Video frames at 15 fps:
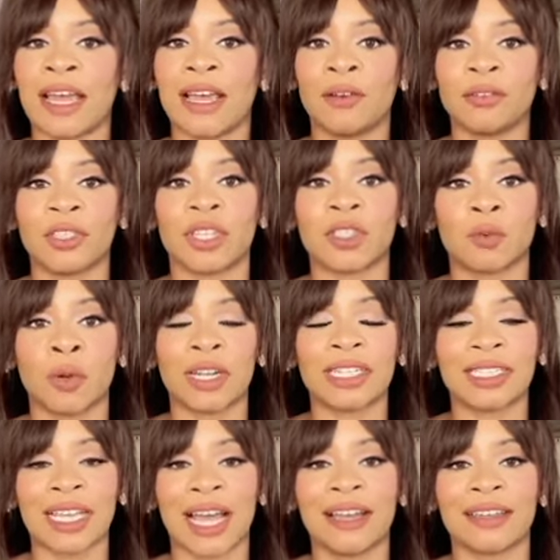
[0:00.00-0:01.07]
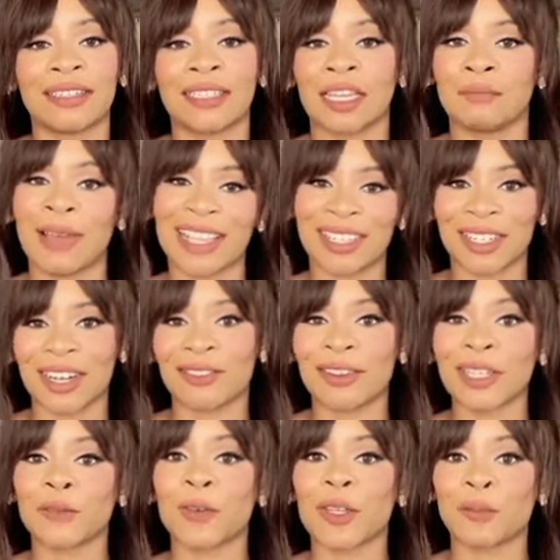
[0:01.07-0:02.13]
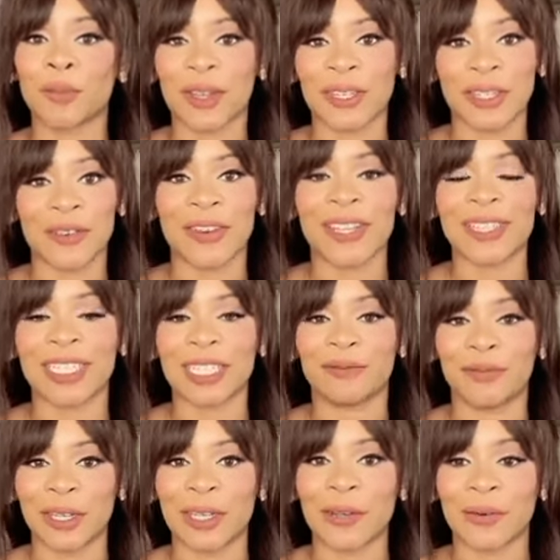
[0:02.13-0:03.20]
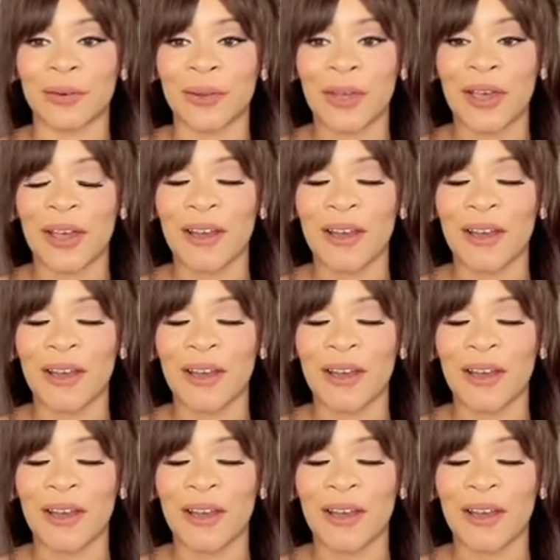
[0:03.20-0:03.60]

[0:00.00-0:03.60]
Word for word: I just wanna thank Skin by Jada for sponsoring this video.